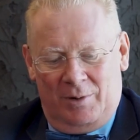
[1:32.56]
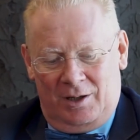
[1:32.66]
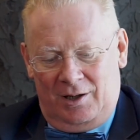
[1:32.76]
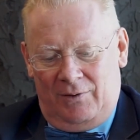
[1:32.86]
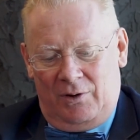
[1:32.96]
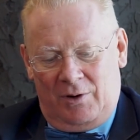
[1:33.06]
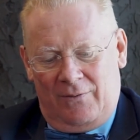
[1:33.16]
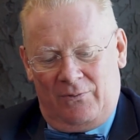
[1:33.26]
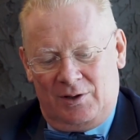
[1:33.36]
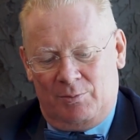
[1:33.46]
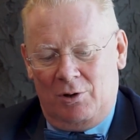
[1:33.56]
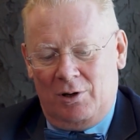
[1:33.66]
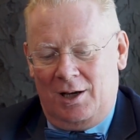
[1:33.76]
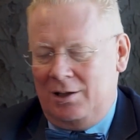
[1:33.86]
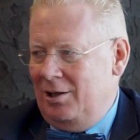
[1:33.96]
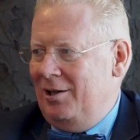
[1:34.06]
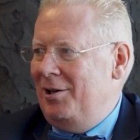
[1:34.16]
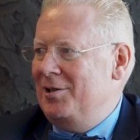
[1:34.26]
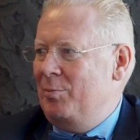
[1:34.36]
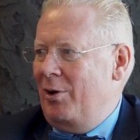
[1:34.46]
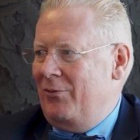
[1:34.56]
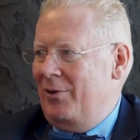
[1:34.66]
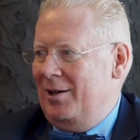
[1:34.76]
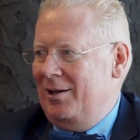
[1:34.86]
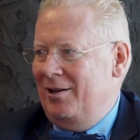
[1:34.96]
But if I have a small cut, it heals perfectly.